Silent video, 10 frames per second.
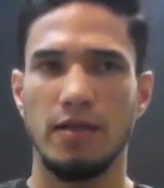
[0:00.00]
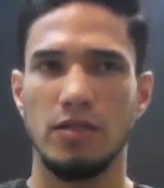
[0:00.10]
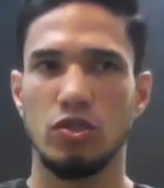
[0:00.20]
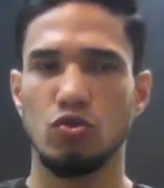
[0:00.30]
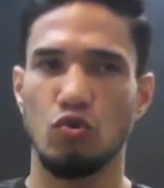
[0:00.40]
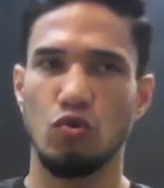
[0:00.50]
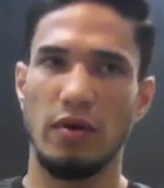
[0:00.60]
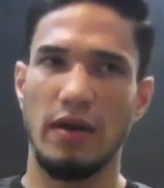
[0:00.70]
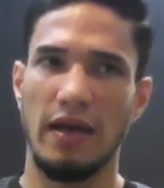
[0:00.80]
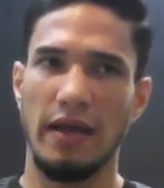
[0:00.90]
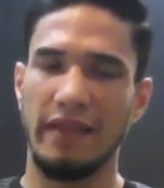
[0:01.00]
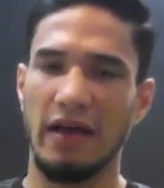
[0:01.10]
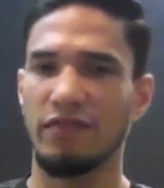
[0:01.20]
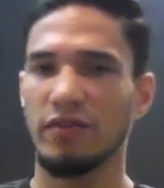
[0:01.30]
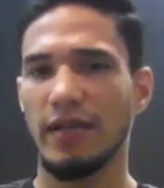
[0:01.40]
So, and
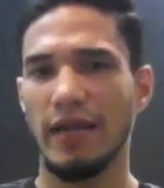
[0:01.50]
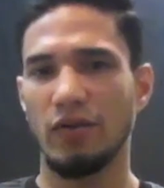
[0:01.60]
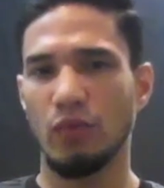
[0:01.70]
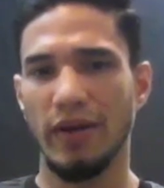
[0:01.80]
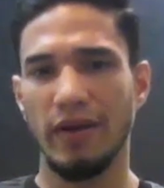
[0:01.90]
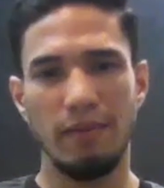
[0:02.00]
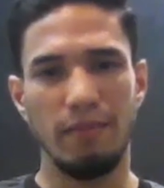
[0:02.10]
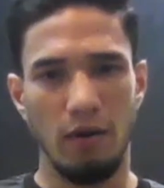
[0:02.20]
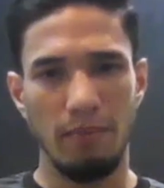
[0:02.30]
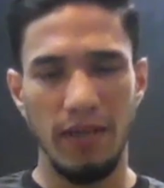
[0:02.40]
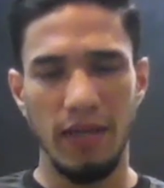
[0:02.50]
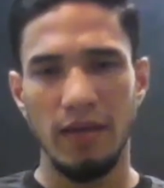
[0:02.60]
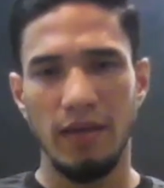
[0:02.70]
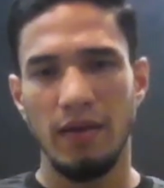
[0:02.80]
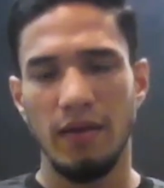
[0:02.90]
after that, I trained in Bombay,
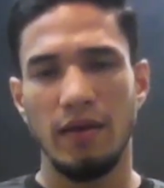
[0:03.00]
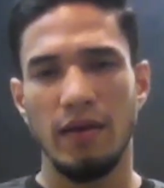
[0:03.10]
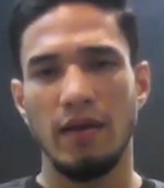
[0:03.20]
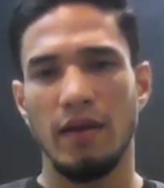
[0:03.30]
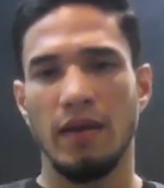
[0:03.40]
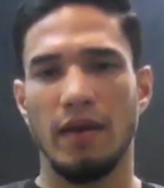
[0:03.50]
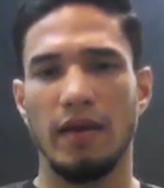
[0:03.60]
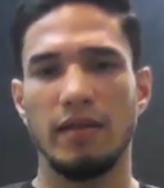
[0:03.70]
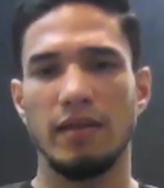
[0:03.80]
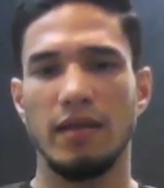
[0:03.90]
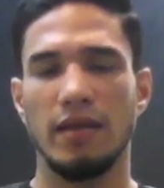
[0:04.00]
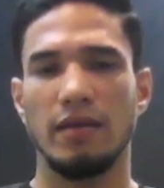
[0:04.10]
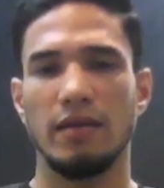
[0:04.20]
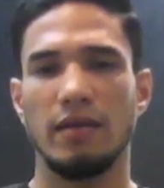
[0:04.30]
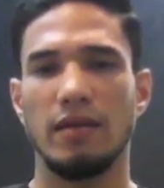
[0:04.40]
and
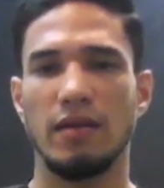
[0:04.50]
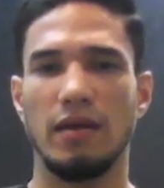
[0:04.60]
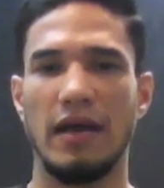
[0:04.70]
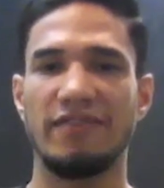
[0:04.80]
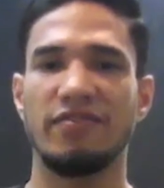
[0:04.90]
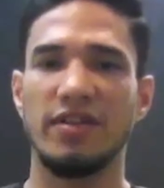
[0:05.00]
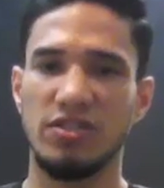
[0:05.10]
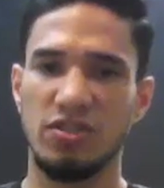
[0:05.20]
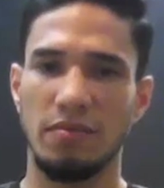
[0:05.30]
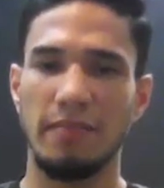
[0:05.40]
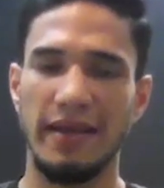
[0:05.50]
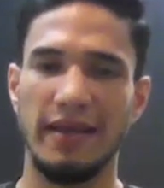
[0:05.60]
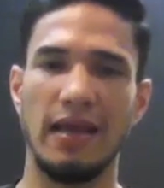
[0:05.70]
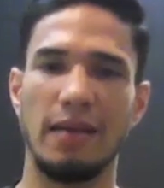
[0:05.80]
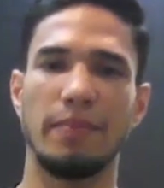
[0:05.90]
then I finished my
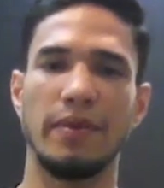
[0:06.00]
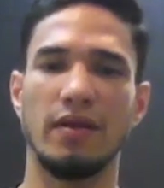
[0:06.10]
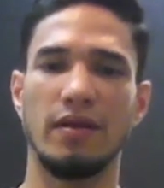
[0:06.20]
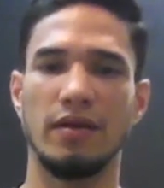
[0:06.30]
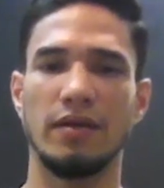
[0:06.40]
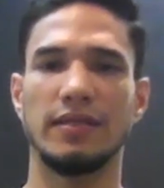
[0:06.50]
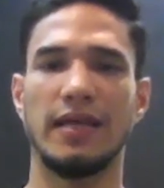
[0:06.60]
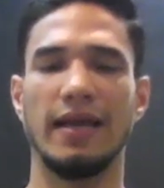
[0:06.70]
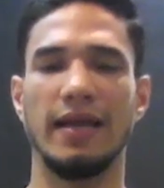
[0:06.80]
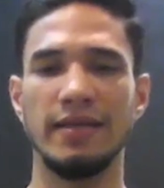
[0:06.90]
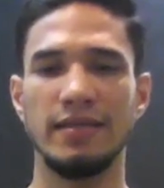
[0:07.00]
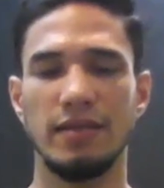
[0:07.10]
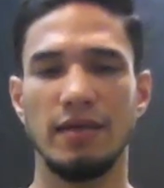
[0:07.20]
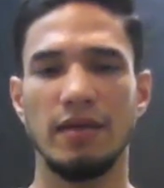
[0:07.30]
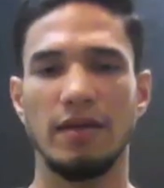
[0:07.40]
camp in Thailand.
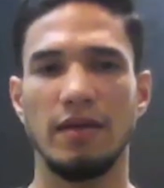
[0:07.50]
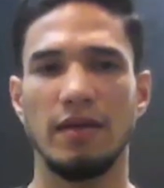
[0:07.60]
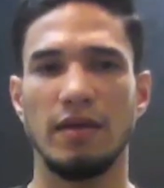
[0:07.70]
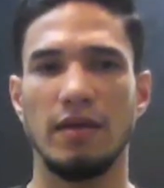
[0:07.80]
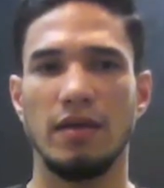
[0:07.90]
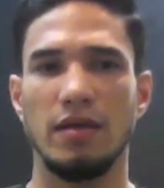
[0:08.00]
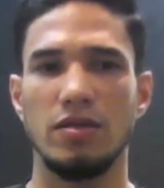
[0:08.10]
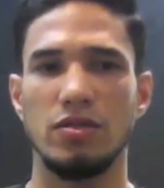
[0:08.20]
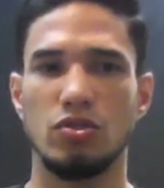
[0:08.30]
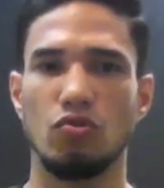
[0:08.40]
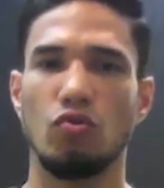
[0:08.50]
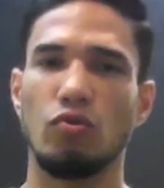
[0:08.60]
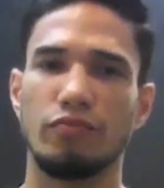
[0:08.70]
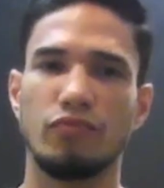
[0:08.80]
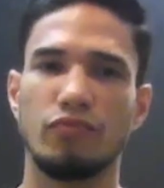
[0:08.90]

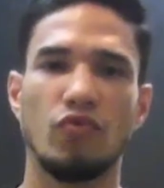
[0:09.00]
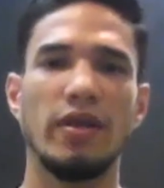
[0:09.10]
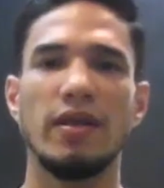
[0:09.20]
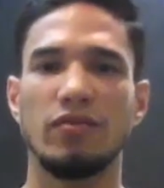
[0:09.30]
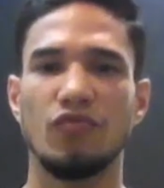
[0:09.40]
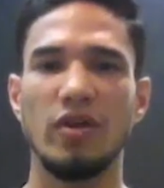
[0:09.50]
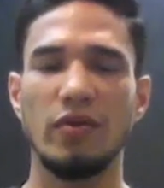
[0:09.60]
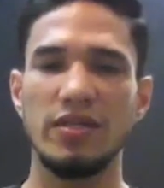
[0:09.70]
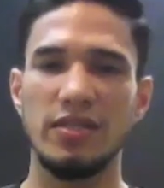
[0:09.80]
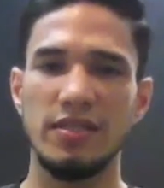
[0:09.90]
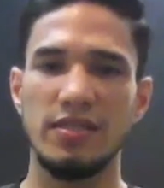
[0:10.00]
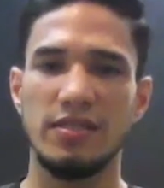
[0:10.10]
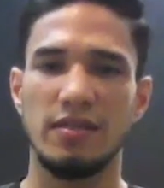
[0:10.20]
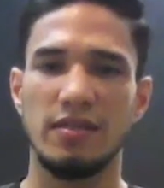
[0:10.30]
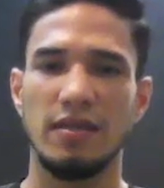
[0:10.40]
So, three
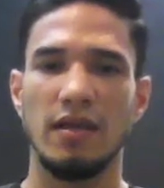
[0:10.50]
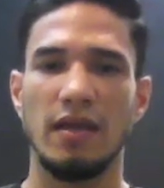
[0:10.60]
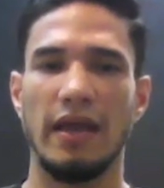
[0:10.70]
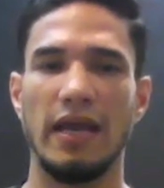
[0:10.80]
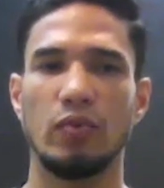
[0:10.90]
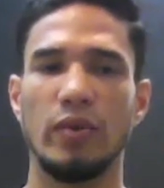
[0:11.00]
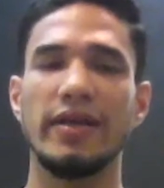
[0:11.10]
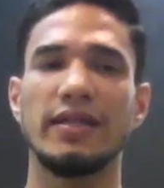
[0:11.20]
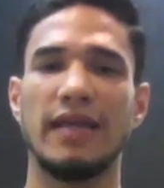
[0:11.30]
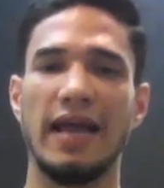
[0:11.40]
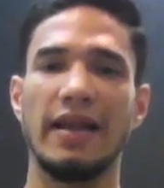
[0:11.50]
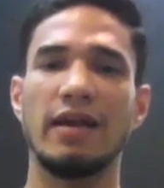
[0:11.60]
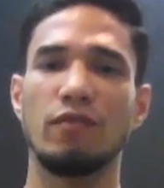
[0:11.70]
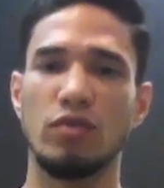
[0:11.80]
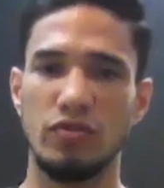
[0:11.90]
regions, and training in
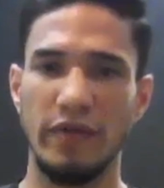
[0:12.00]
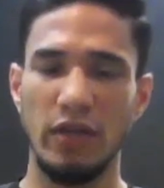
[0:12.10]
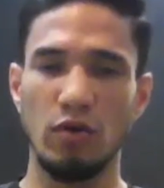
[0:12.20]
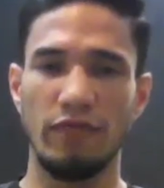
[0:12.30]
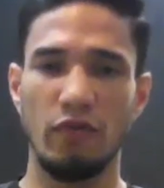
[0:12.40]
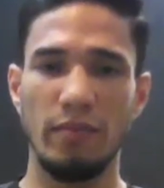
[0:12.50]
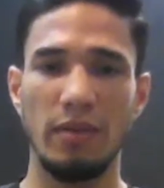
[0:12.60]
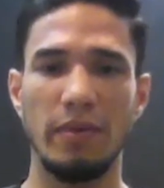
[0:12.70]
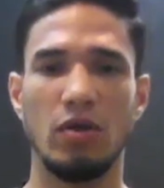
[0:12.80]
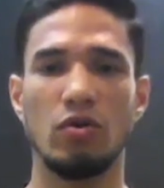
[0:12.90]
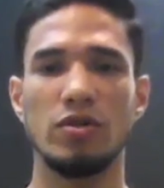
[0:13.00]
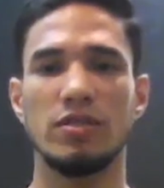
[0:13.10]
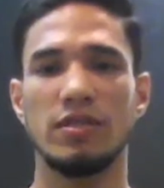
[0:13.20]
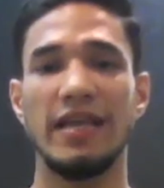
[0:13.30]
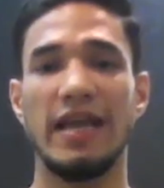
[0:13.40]
Thailand was very good for me
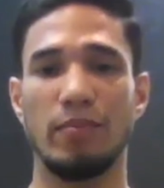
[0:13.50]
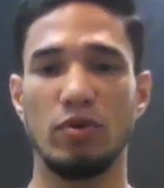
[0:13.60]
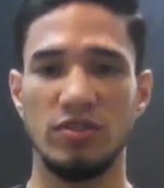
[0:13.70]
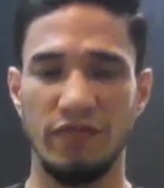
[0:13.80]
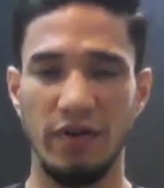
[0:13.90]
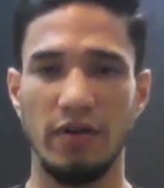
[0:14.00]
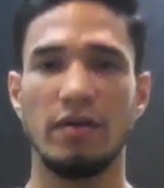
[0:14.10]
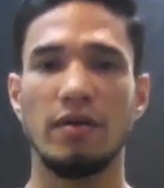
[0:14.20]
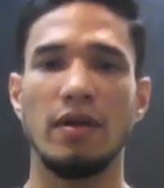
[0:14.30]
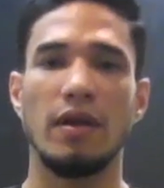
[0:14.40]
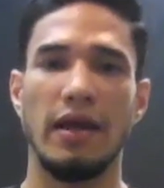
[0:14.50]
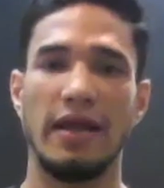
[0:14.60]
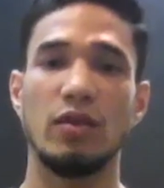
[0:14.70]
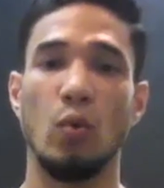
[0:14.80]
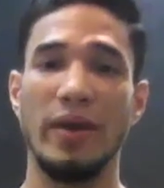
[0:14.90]
because the atmosphere
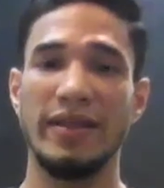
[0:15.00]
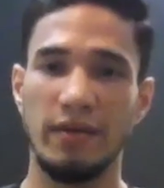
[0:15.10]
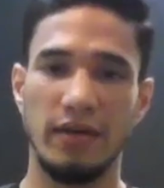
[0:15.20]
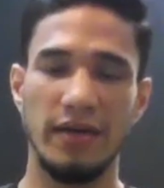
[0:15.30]
and the weather